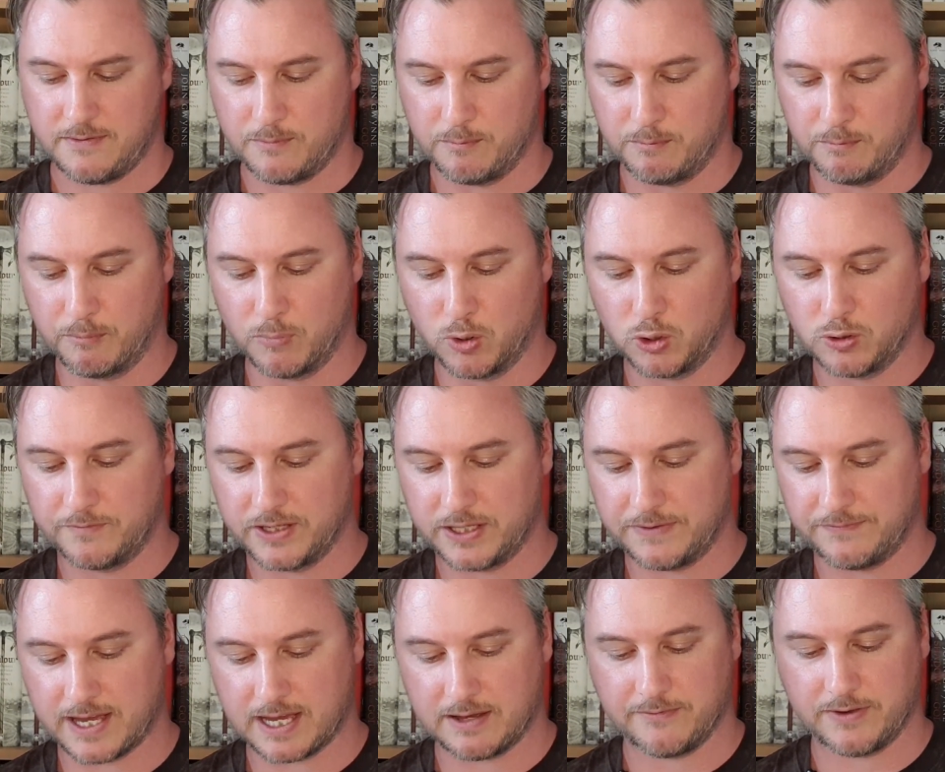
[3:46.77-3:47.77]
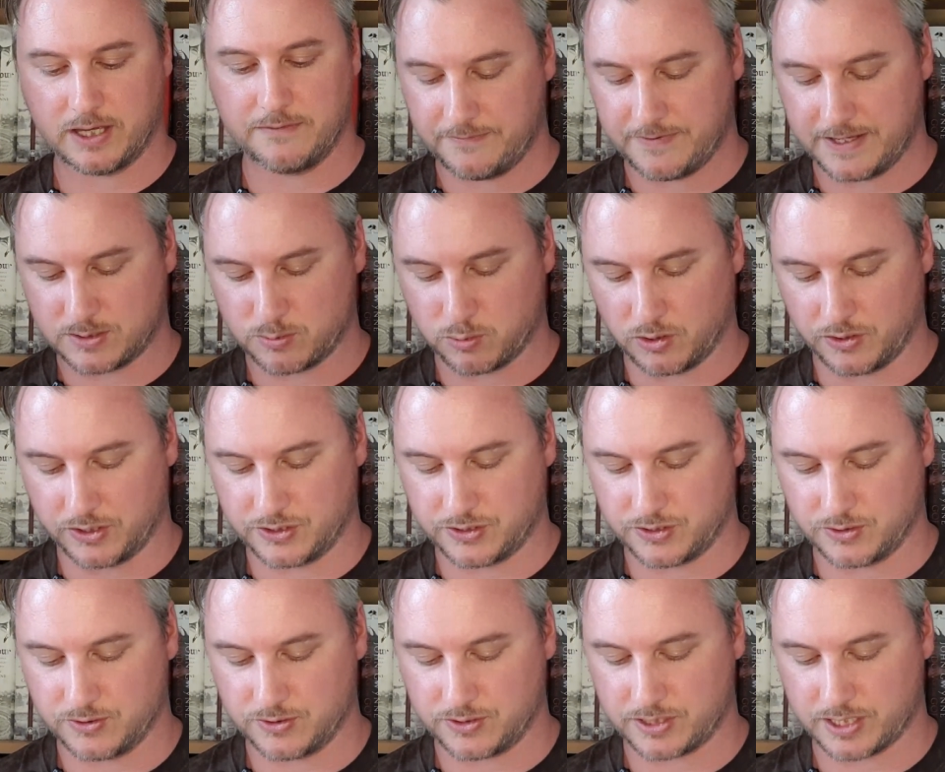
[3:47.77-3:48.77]
More than that though, this one has
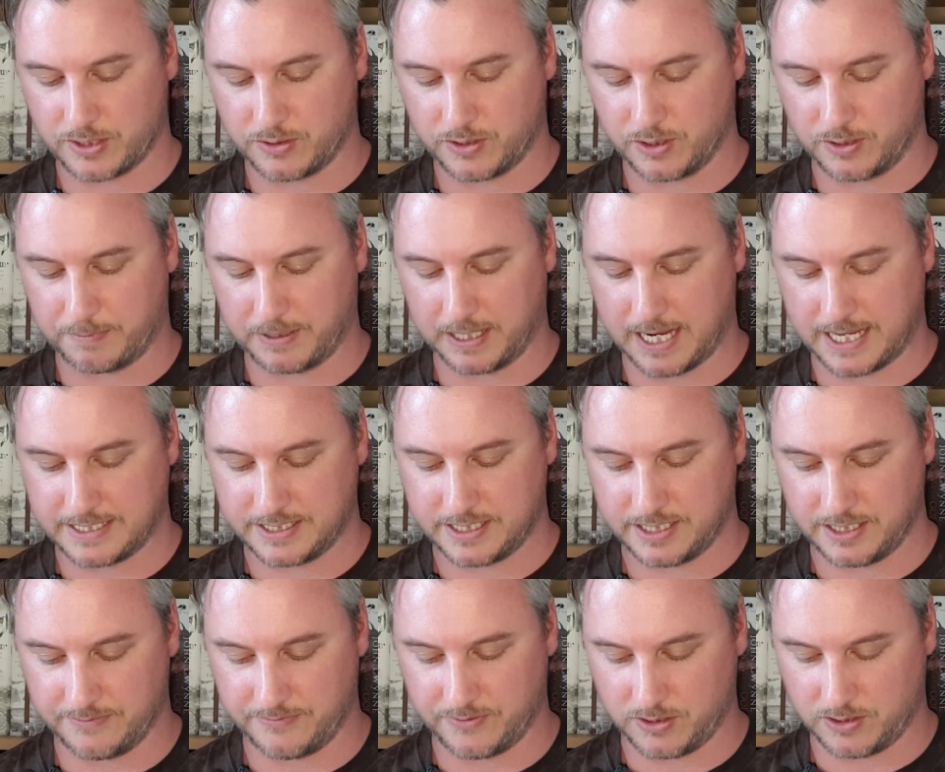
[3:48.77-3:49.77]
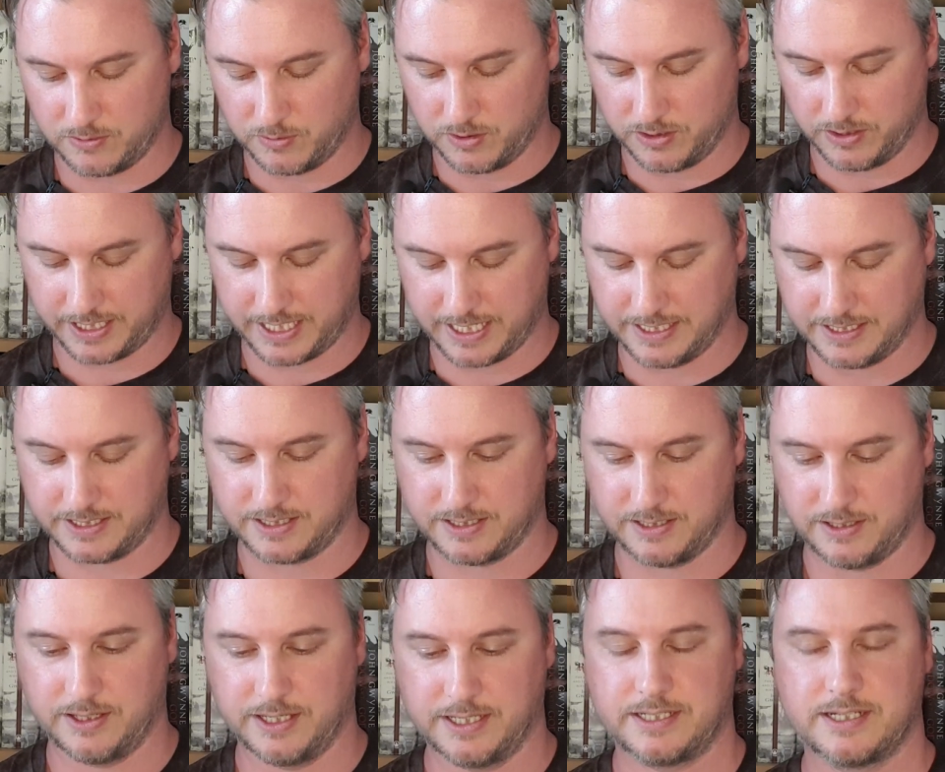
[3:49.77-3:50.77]
also got plenty of artwork
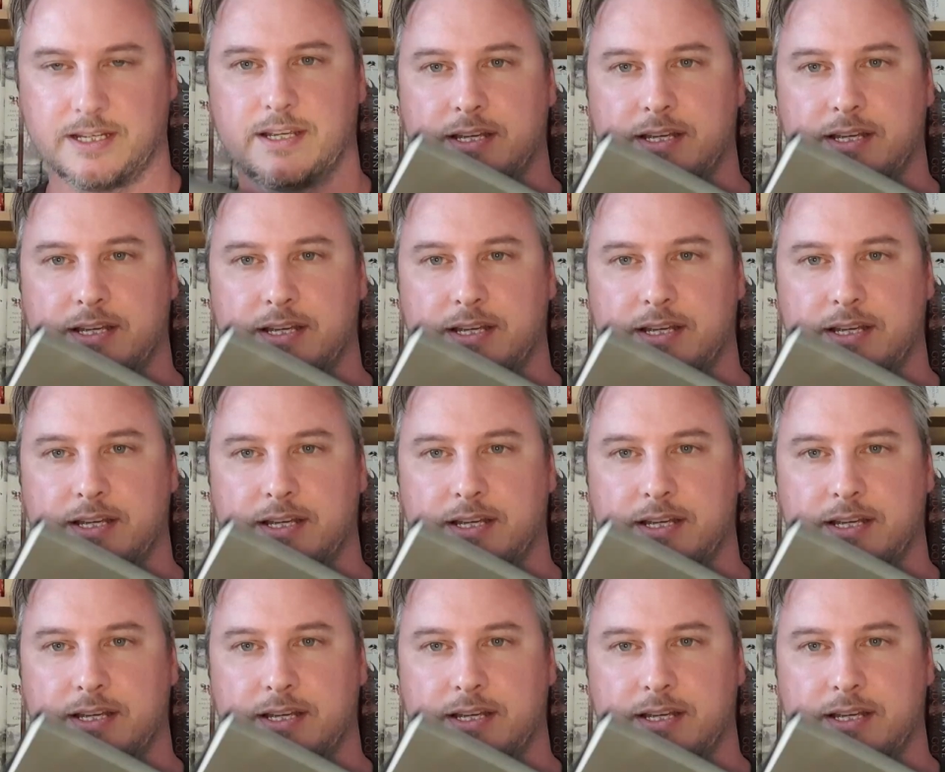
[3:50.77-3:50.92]
inside,